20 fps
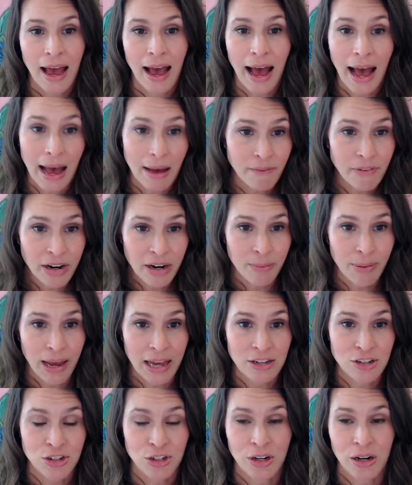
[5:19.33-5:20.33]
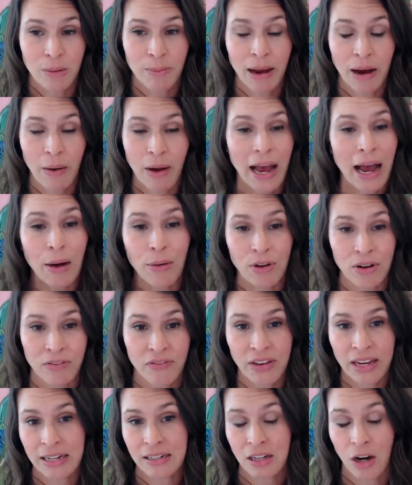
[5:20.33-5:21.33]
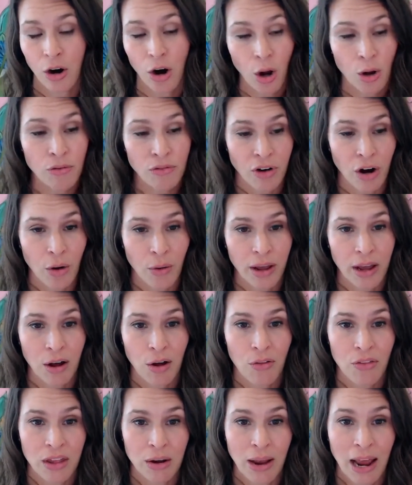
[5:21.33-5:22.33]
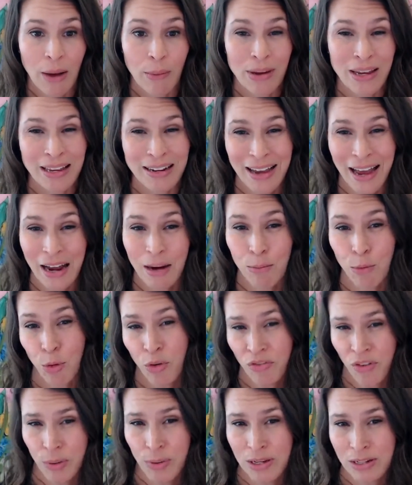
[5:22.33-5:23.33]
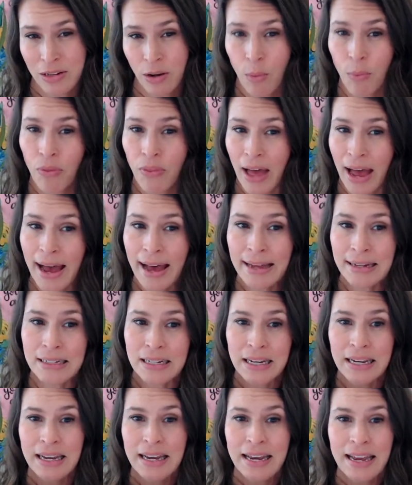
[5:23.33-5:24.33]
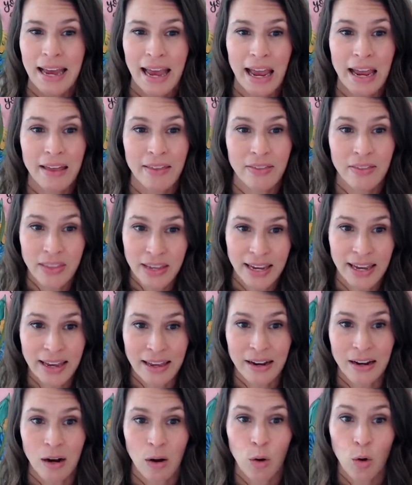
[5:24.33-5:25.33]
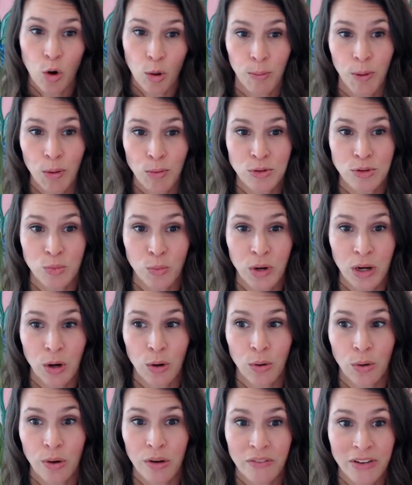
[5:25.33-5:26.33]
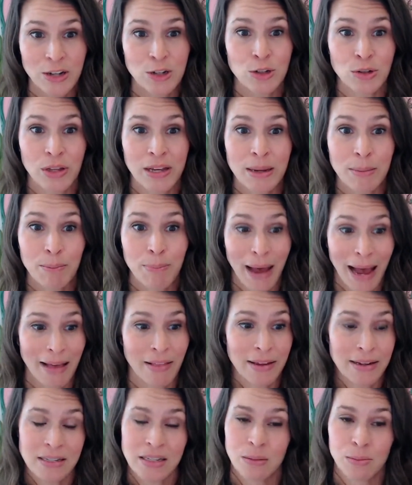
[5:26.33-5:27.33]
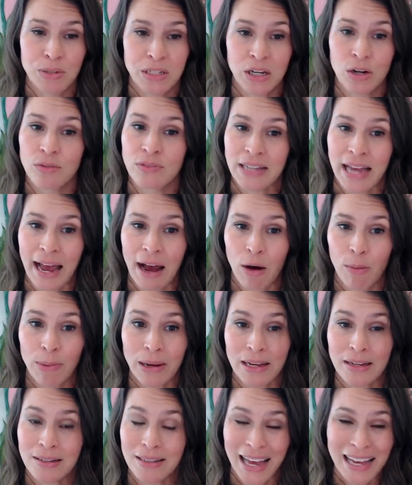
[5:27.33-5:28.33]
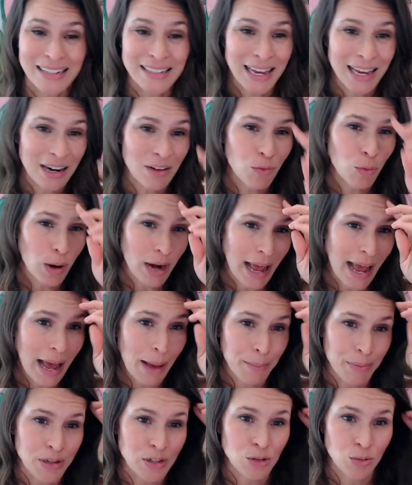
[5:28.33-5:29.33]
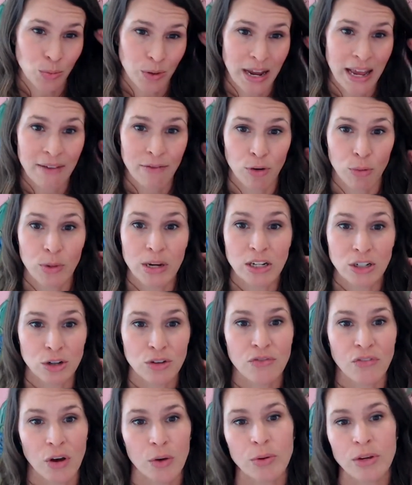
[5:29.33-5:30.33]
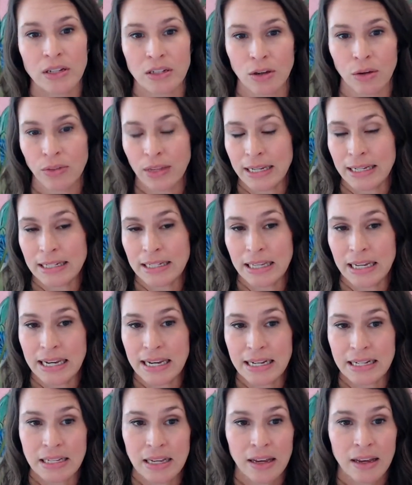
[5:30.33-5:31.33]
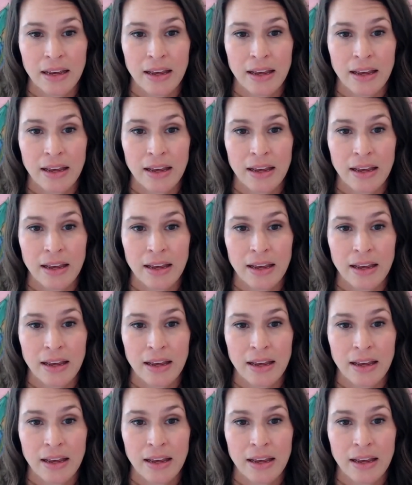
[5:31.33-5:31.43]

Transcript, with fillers: I'm very passionate about how it affects our overall health and how we can kind of more focus on that and then hormones will eventually balance themselves out because that's kind of what happens whenever we do focus on these things